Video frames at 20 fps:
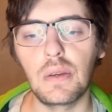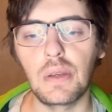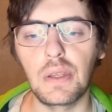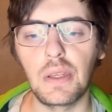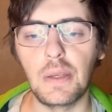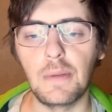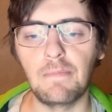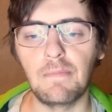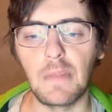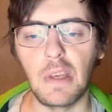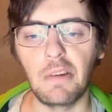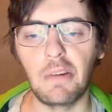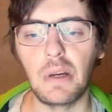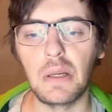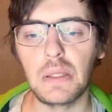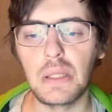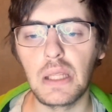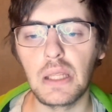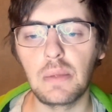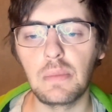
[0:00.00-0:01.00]
Okay, I
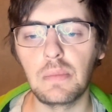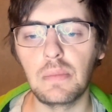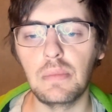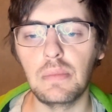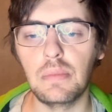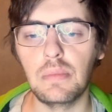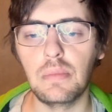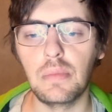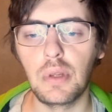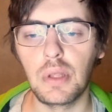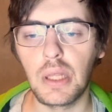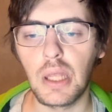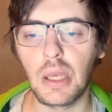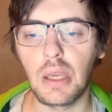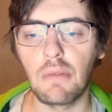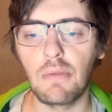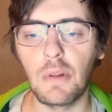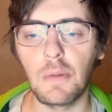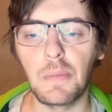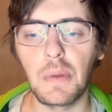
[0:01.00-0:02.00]
wanted
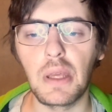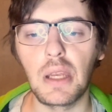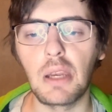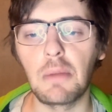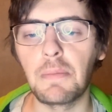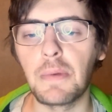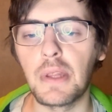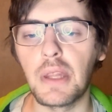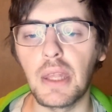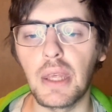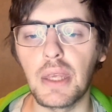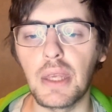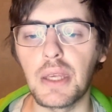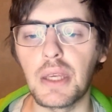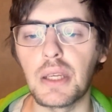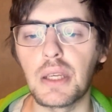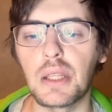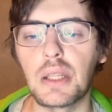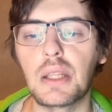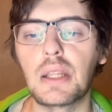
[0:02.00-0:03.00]
Monica will be repeating
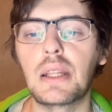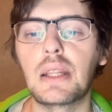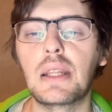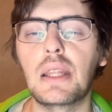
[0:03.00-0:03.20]
it